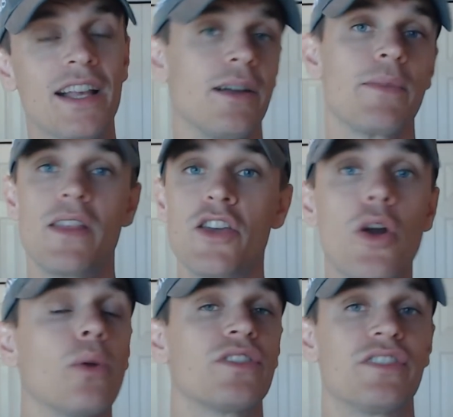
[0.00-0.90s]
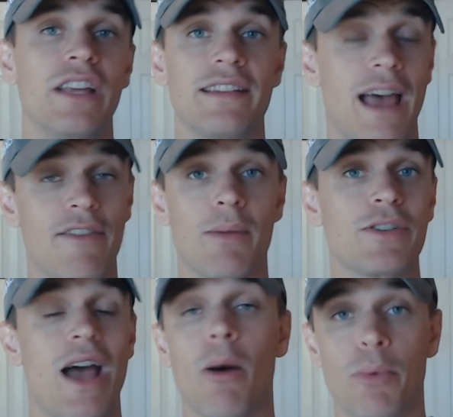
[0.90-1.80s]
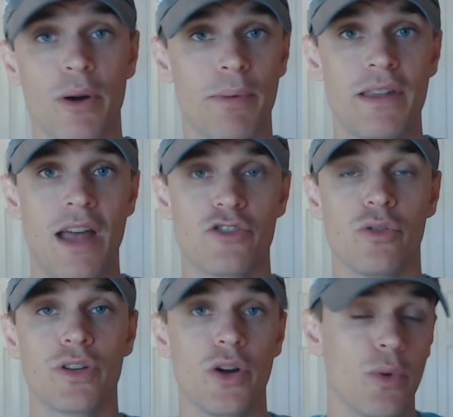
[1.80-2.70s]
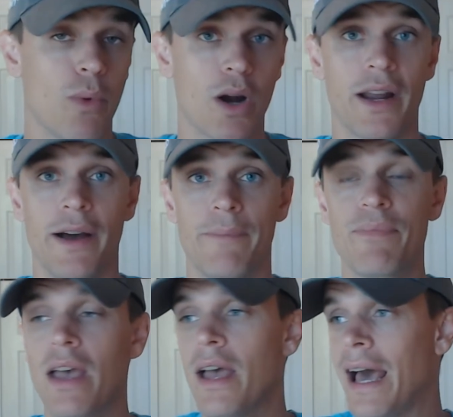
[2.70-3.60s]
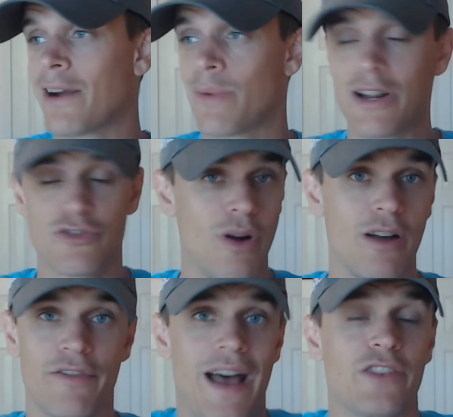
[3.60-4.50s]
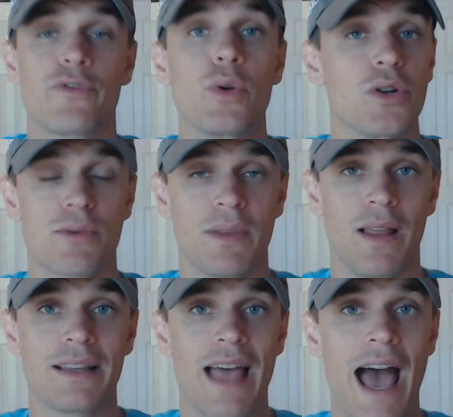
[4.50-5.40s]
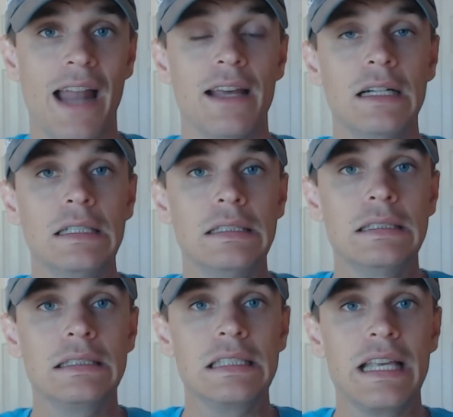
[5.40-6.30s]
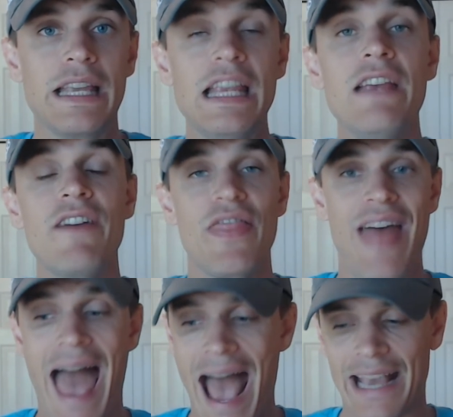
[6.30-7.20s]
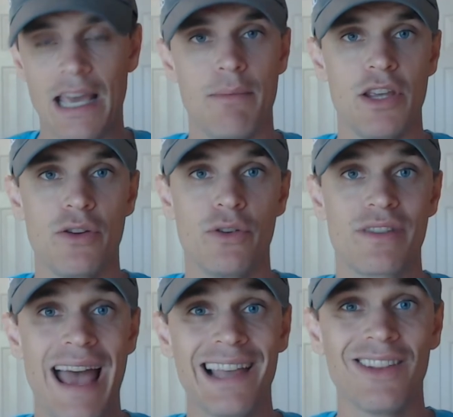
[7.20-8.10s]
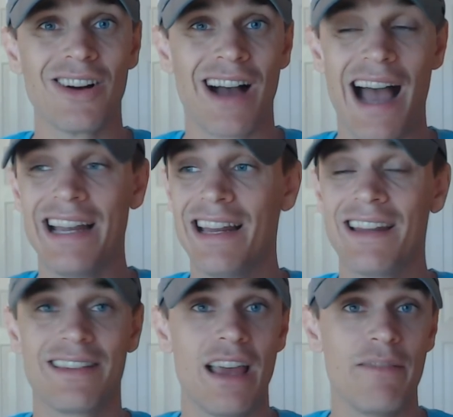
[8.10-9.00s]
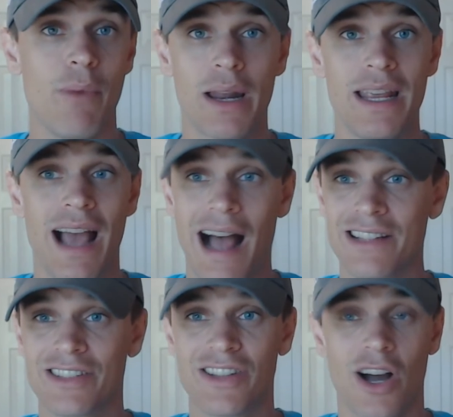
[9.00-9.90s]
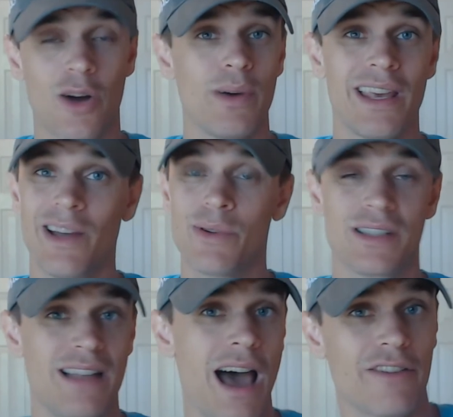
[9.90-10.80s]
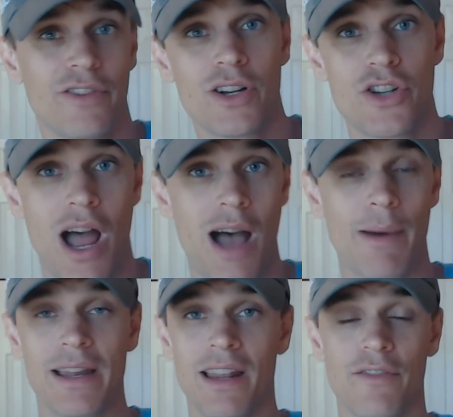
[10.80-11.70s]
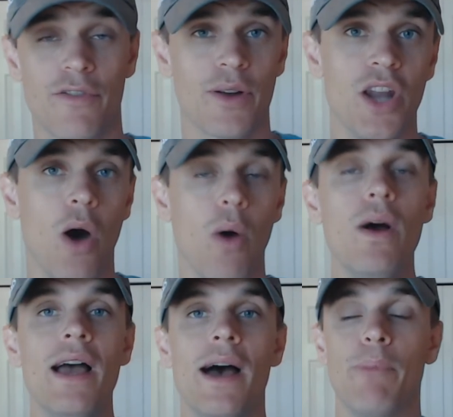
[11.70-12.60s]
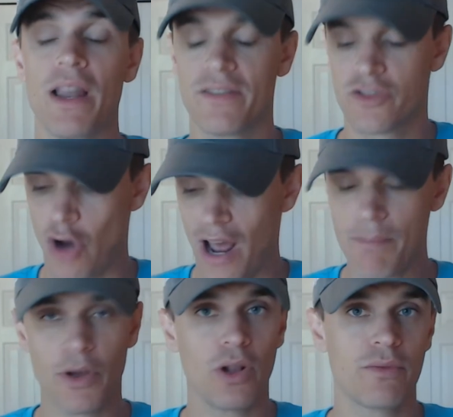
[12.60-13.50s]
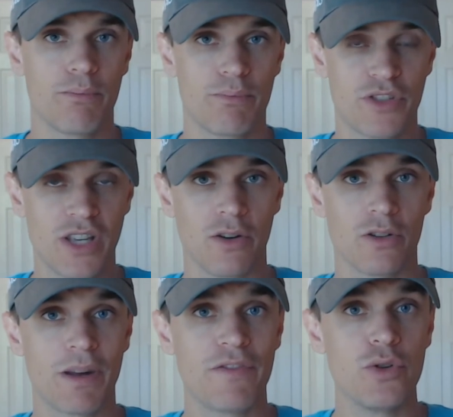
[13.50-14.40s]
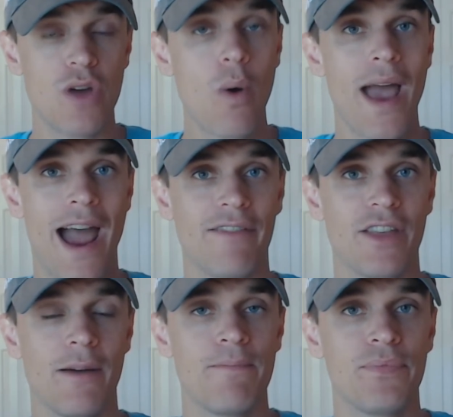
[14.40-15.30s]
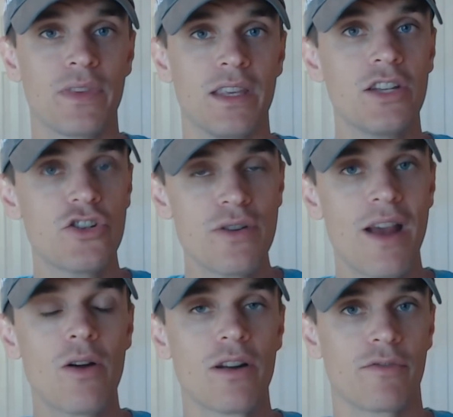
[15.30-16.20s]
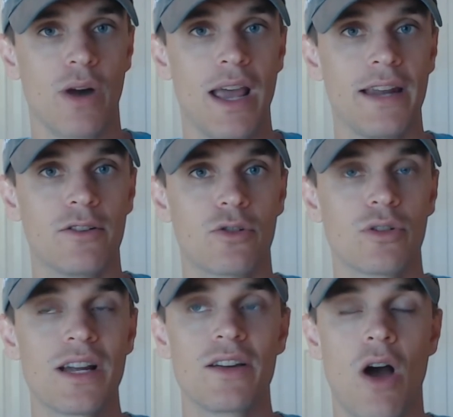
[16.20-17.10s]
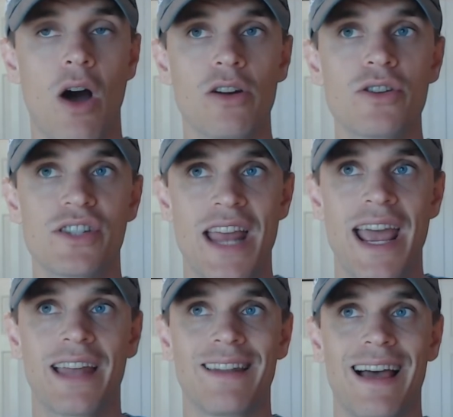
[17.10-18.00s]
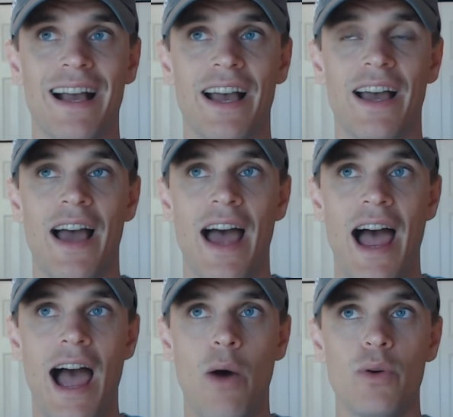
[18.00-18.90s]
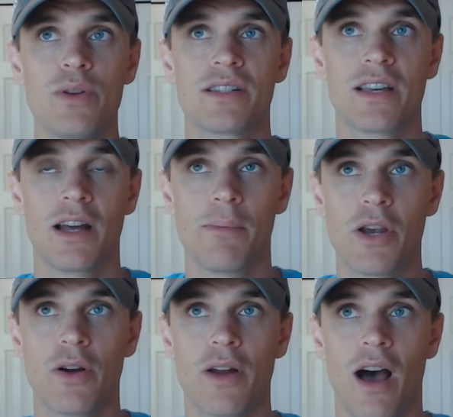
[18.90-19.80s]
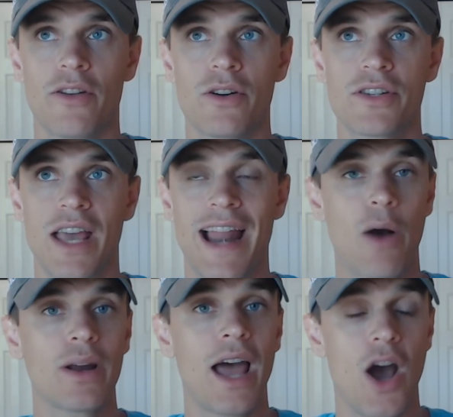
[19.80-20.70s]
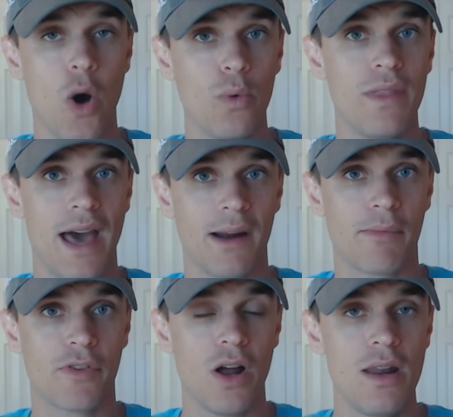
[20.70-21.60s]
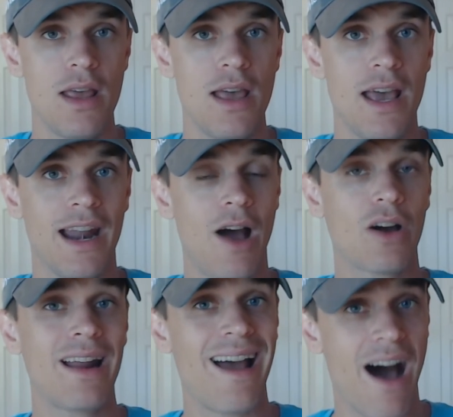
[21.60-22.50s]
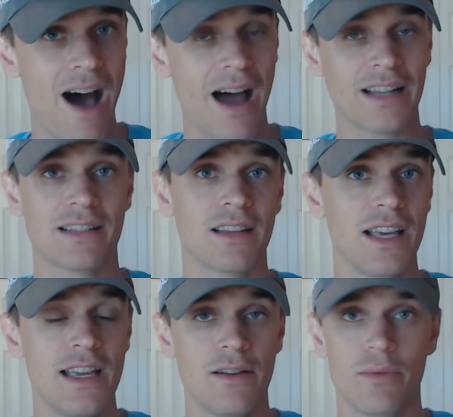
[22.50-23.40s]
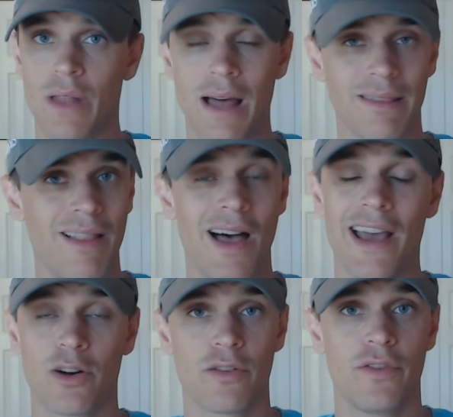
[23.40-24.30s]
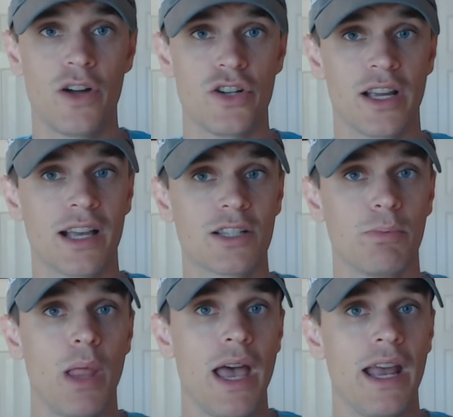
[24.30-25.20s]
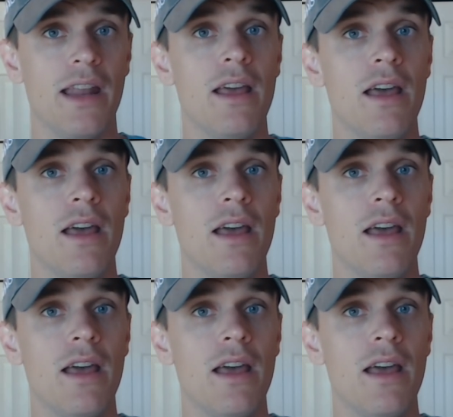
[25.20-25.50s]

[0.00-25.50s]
something that you don't see as having a bunch of upward potential you know you work at a at a restaurant, fast food, or something like that. Even that can be used. Hey, look, I needed to save money. I stuck with it. It was not a fun job. I did it for, you know, but try to build signals. But if you don't have them, get your narrative right. Cre- understand, like, how is this going to appear to others? And how can I own that up front? And how can I honestly, without lying or fudging, explain